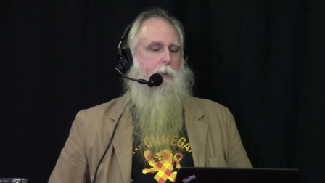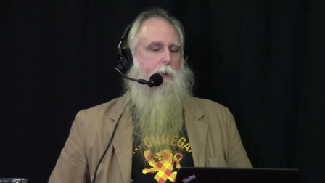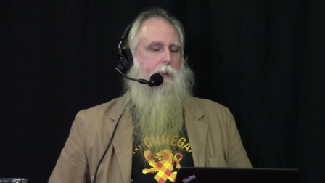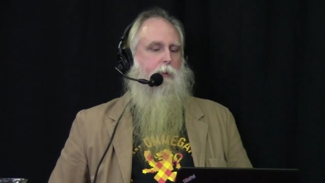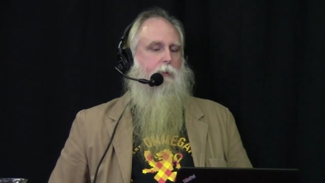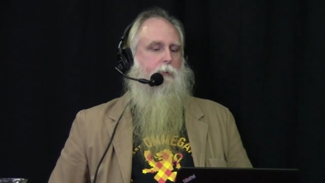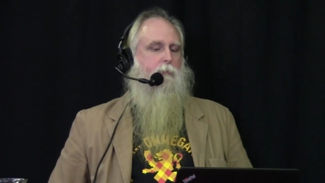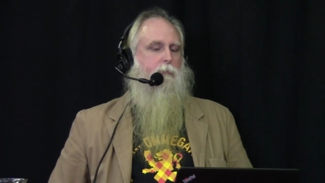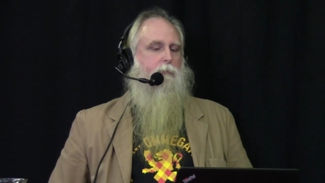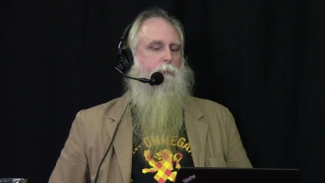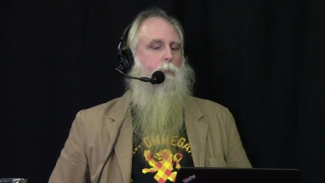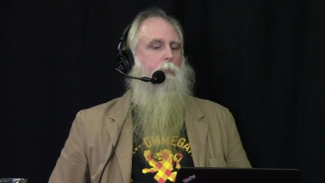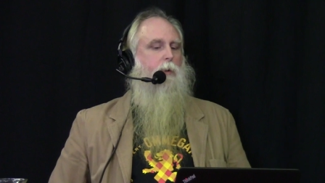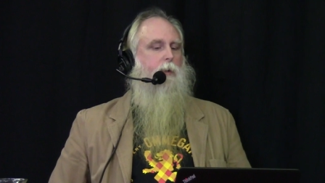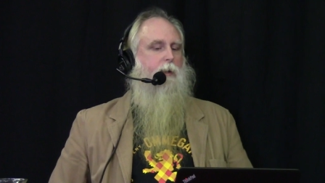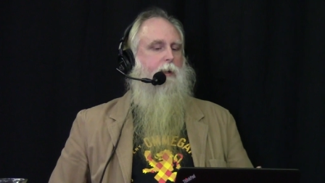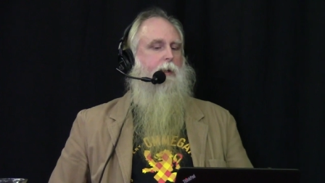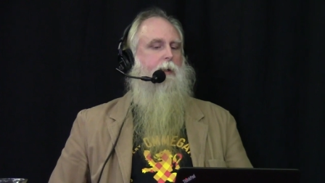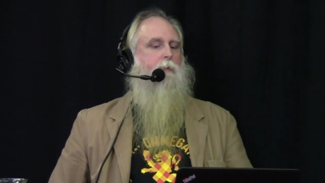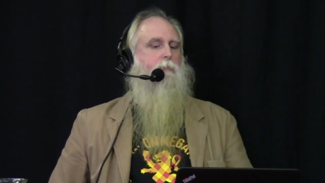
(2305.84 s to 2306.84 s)
just
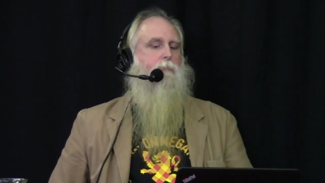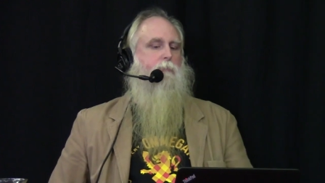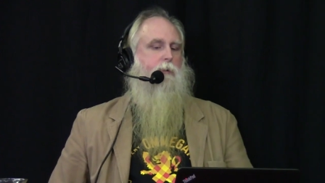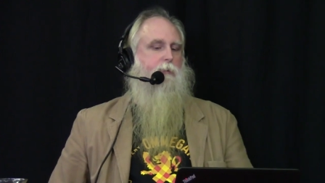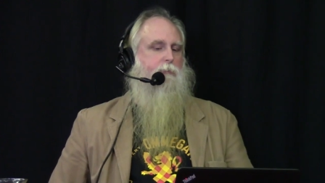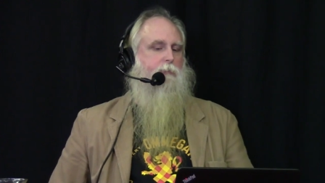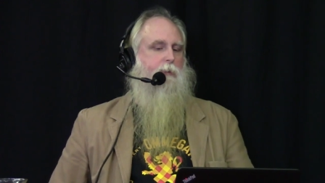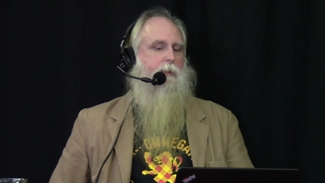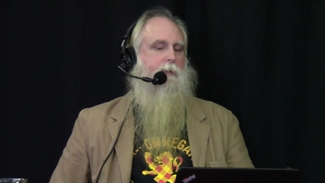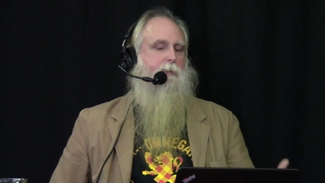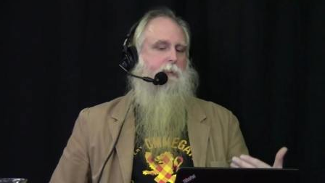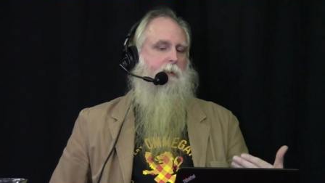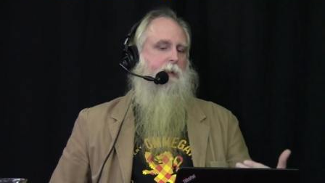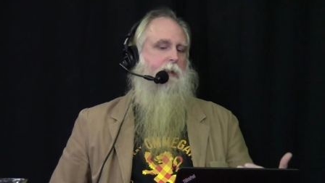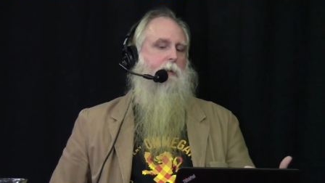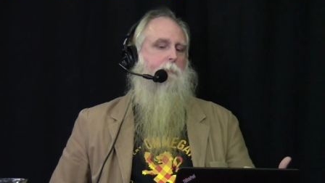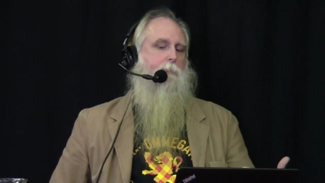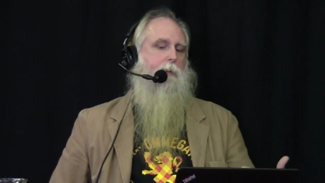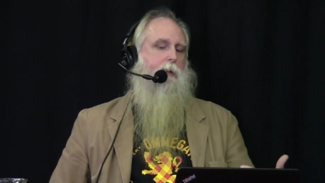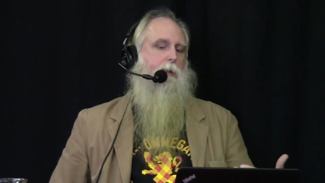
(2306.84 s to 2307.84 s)
one interesting
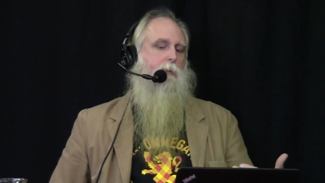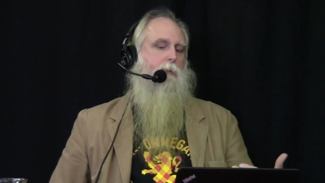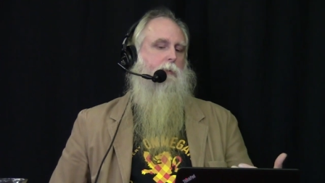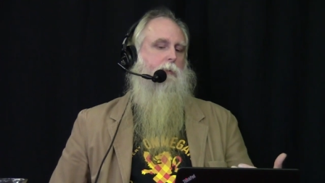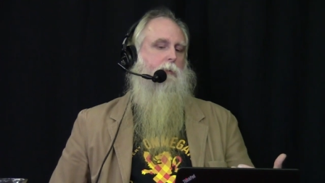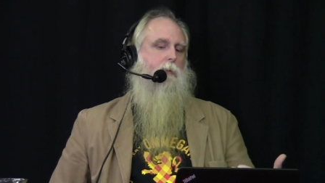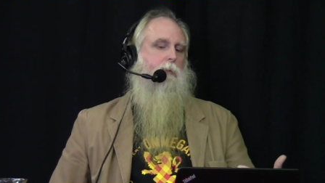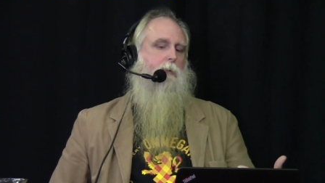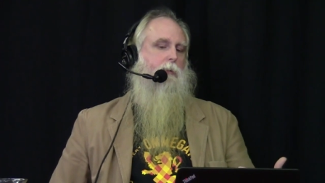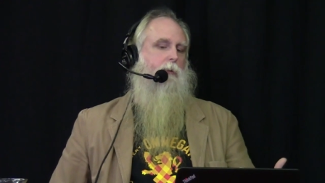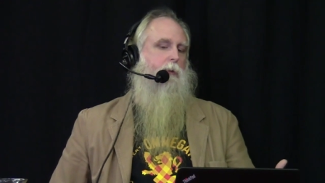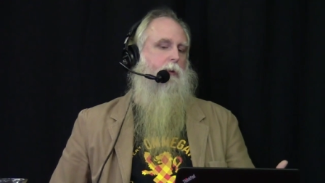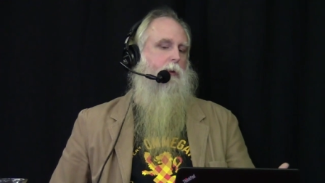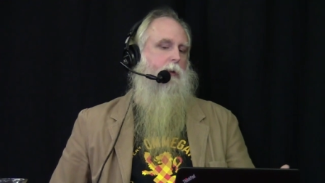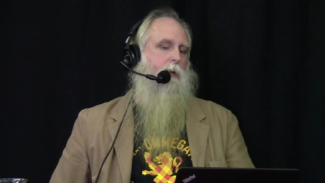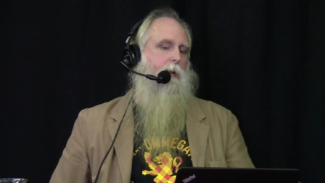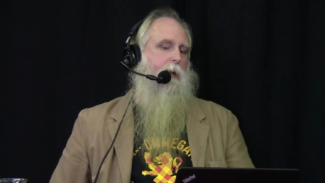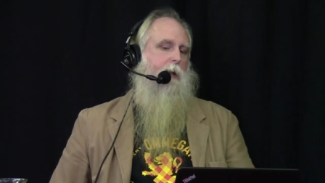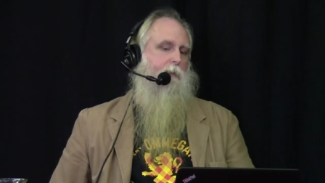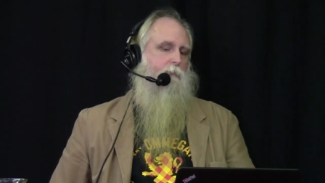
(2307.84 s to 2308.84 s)
thing about
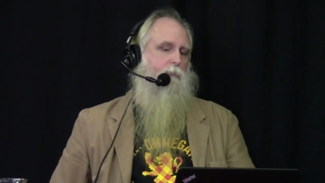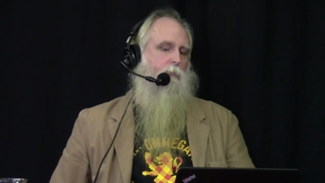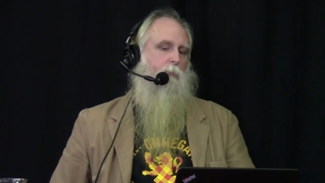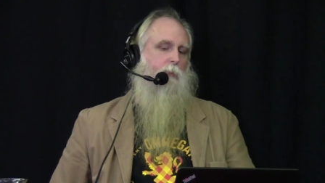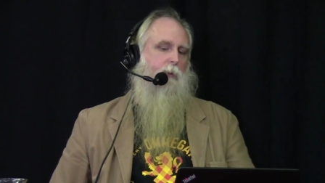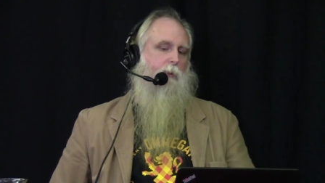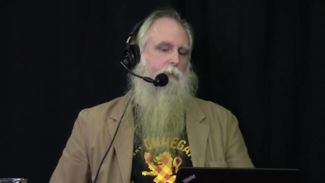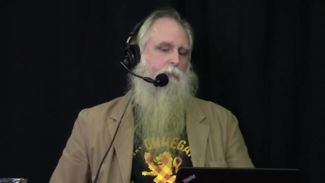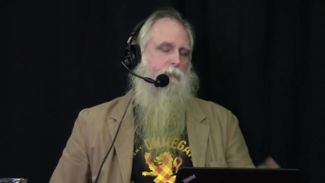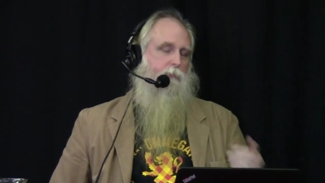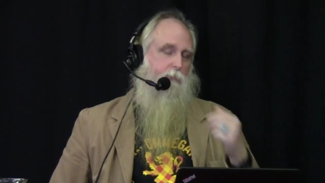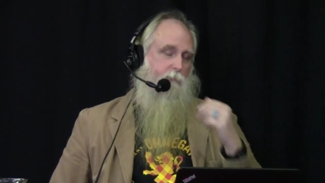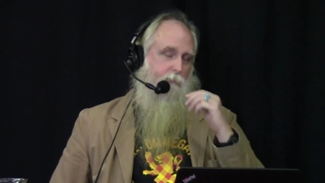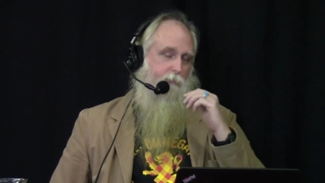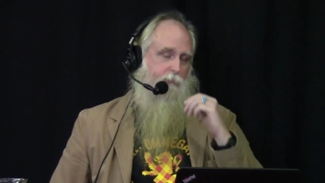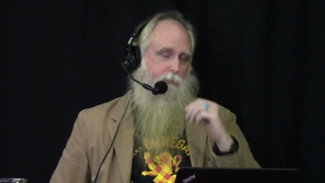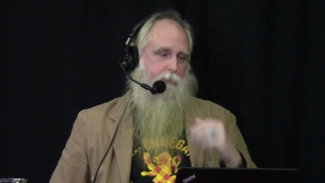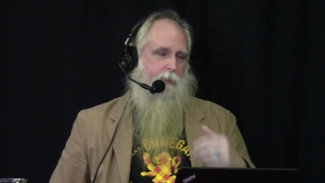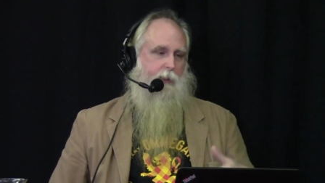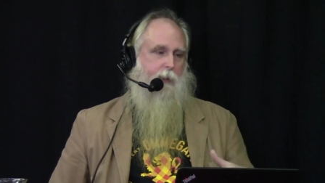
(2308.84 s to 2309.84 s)
the National Weather
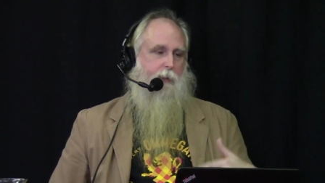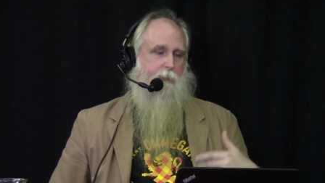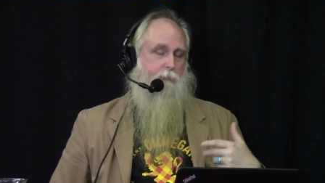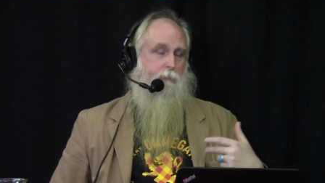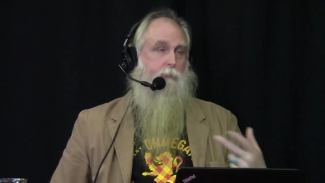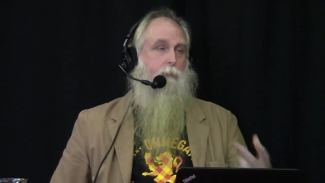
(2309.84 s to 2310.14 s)
Service attacks.